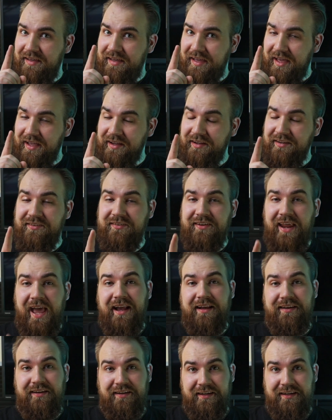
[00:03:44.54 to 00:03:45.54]

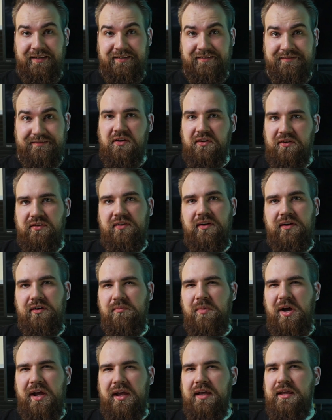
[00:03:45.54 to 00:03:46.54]
Exactly. Consider
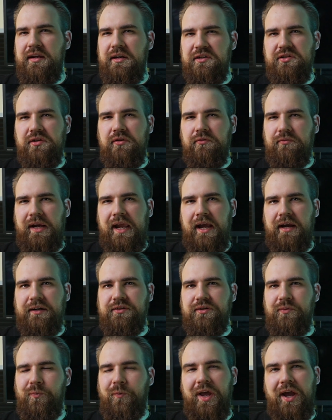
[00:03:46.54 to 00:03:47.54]
my initial
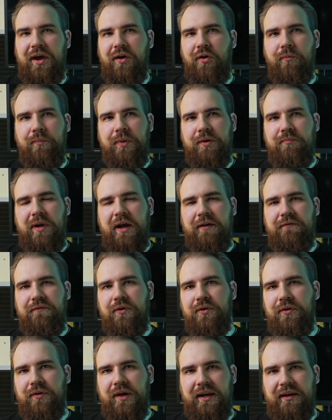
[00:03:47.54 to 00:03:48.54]
reaction when I opened my
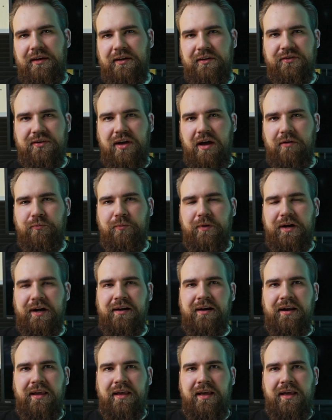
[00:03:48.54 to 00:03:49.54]
photo editing
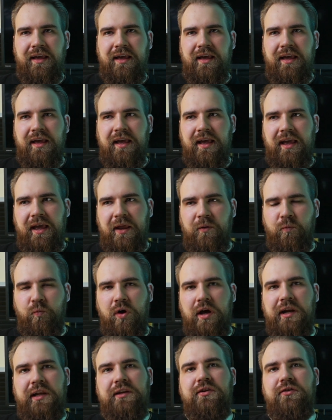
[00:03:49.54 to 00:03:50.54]
software and
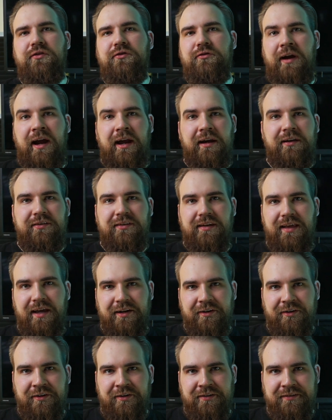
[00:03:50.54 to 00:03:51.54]
wanted to drag a
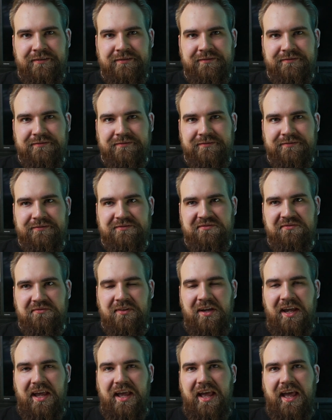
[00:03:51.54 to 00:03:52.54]
slider.
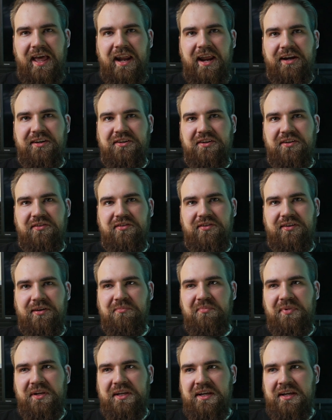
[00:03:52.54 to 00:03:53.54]
And I just
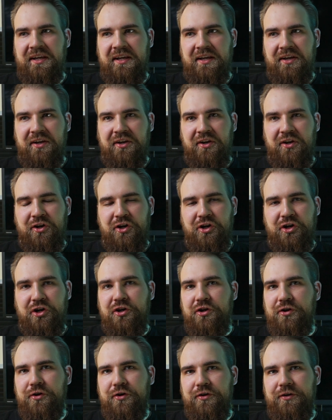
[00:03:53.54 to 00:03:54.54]
simply
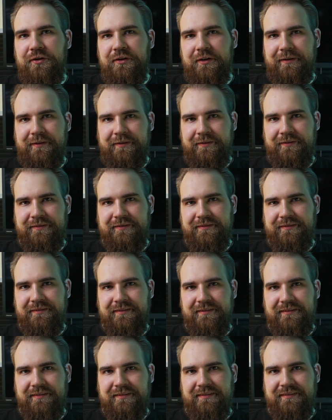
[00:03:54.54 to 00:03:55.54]
couldn't,
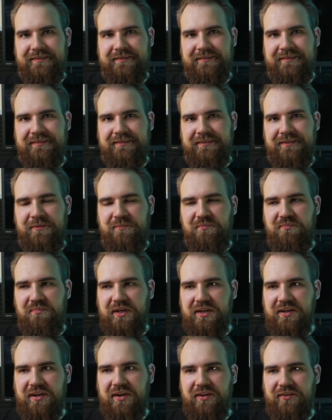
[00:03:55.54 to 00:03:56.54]

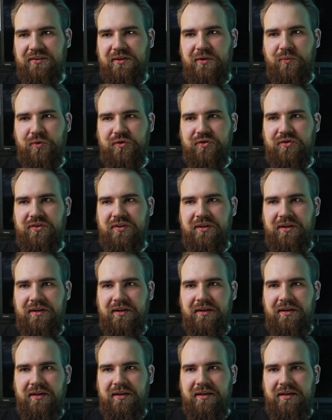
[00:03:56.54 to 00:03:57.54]
because it was
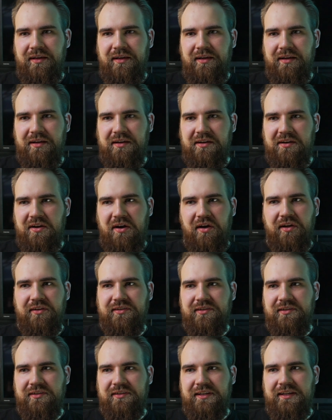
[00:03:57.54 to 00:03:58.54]

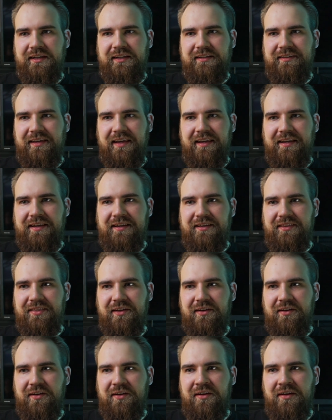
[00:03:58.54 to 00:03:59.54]
constantly taking
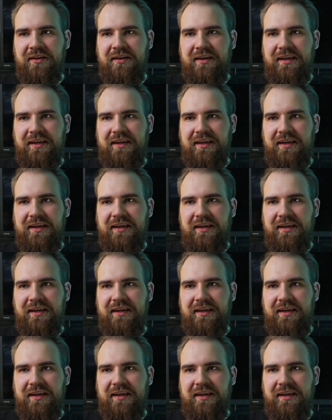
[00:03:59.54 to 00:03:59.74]
the